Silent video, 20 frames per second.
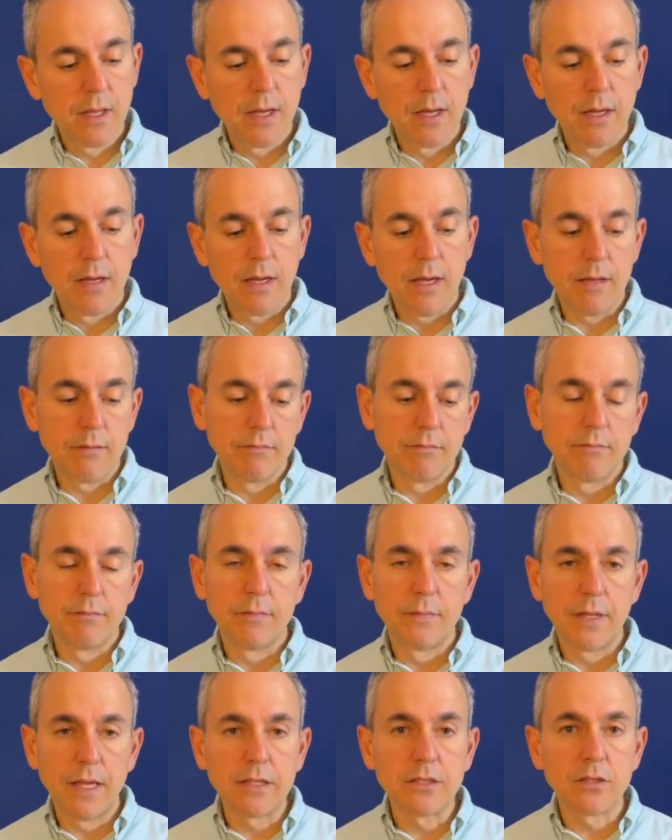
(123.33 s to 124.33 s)
and
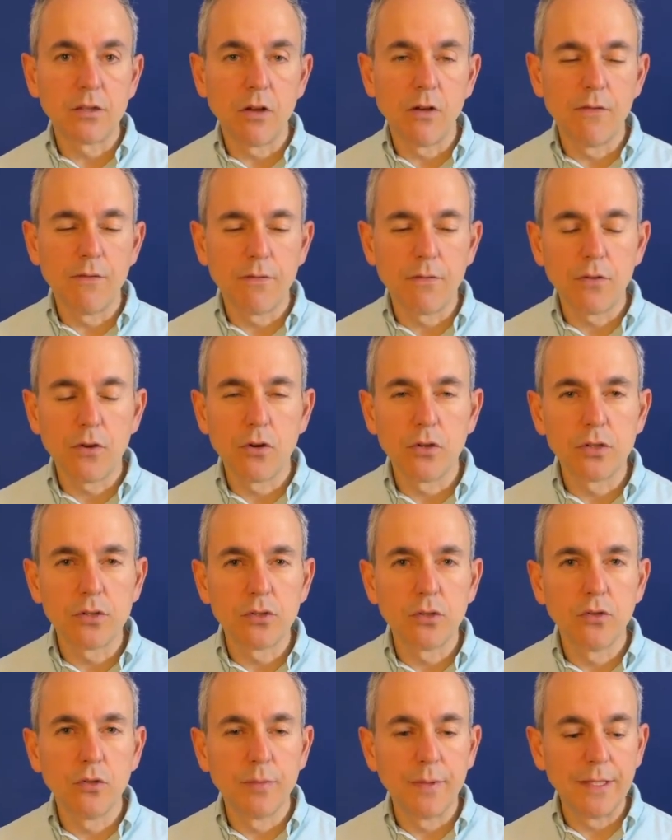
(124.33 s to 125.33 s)
that's of course
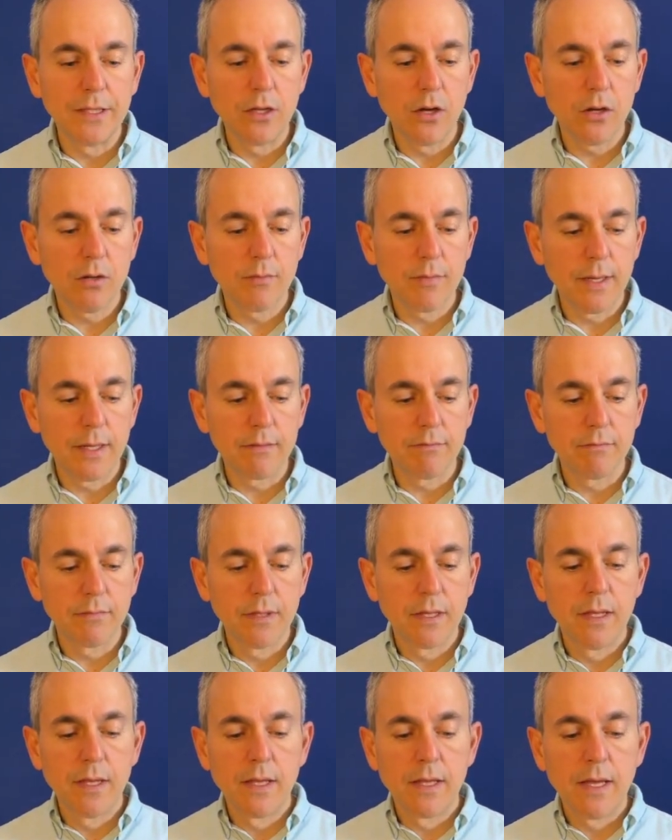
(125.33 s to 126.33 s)
could be done, but
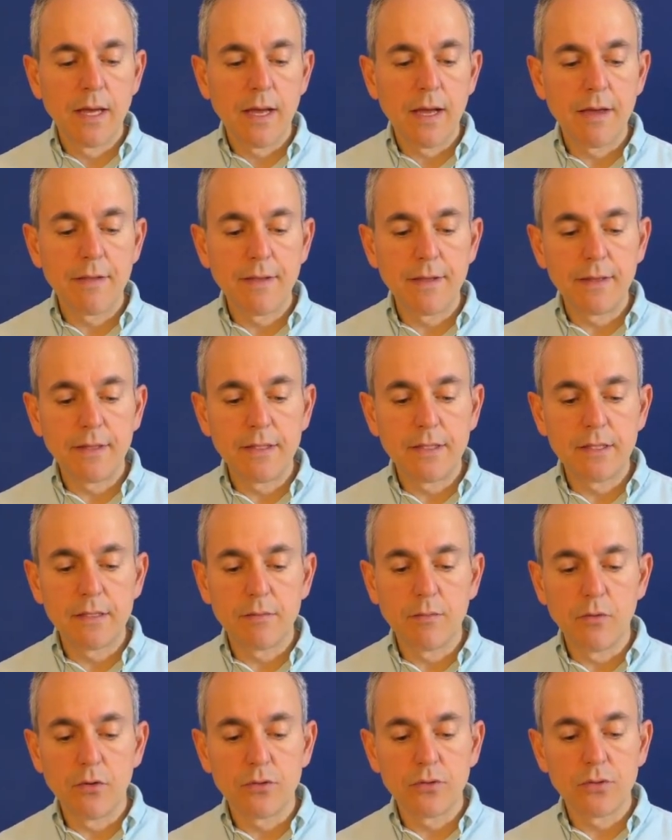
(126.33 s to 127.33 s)
I think this
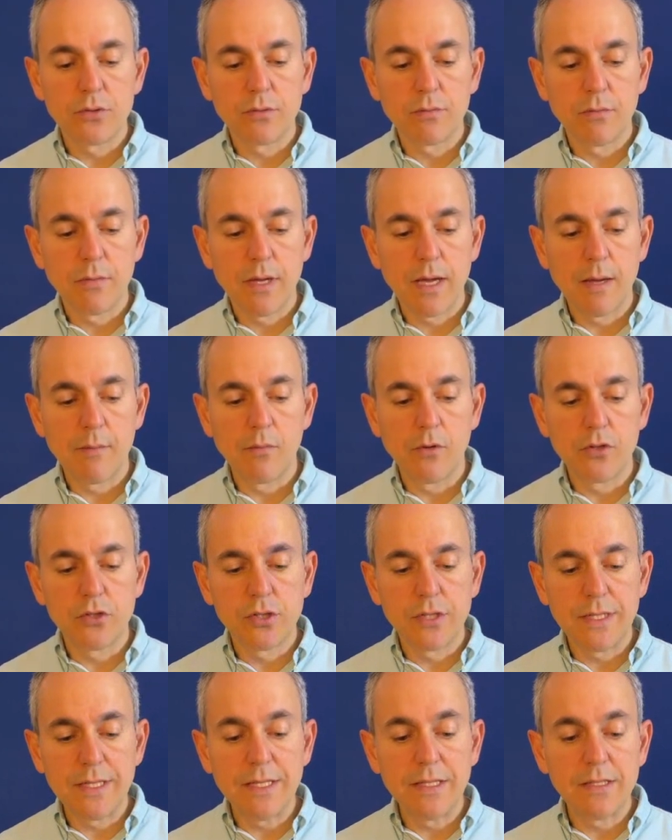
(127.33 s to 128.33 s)
is a much
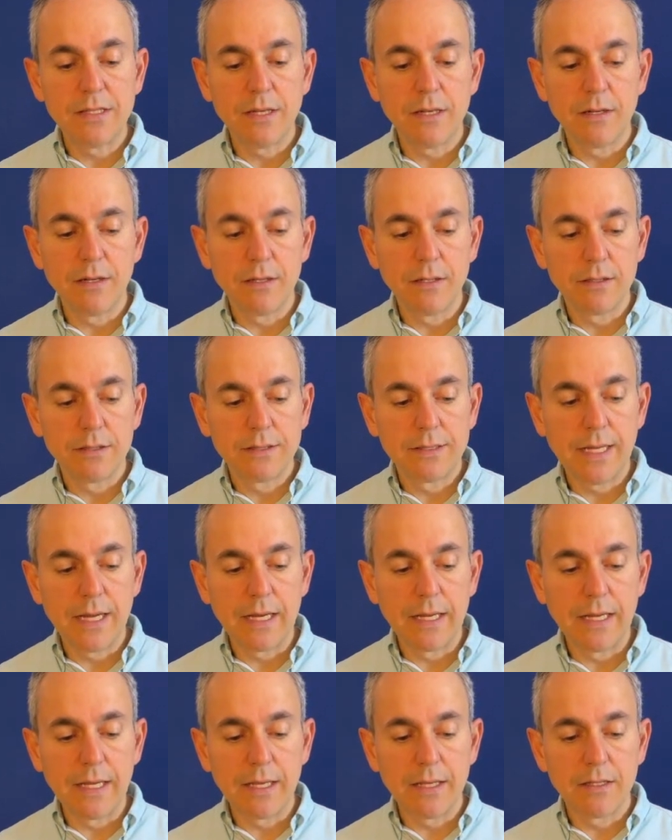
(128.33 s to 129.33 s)
easier
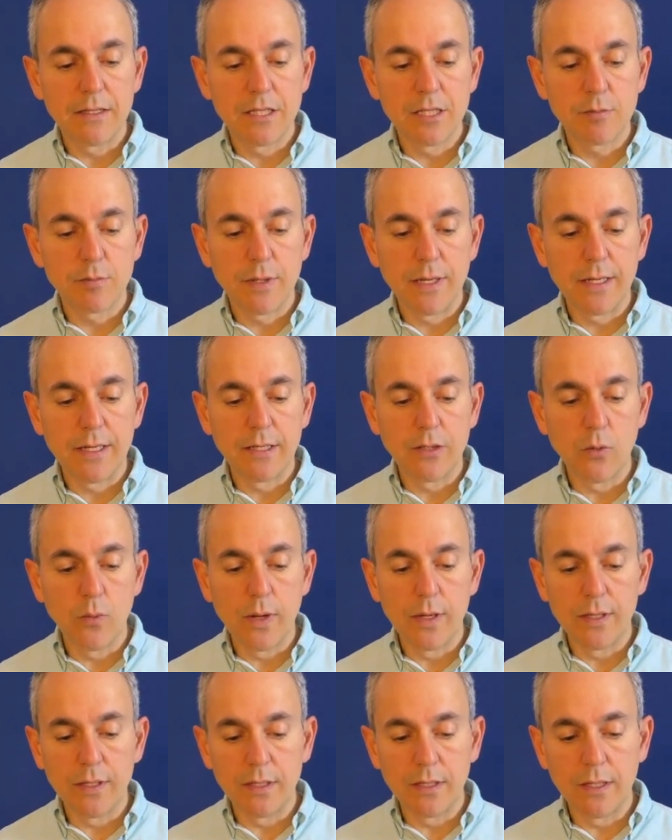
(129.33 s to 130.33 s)
technique, just playing it
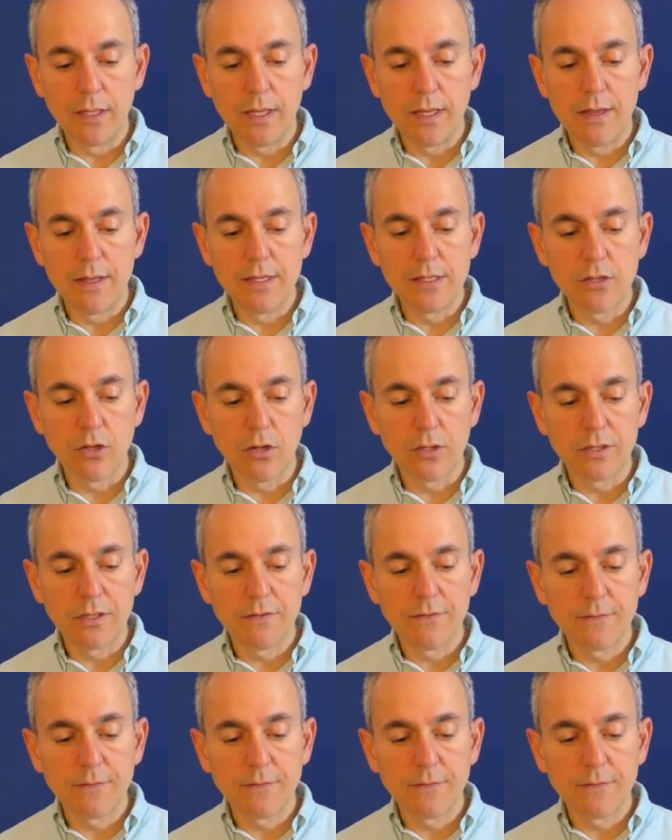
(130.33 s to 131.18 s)
in this octave.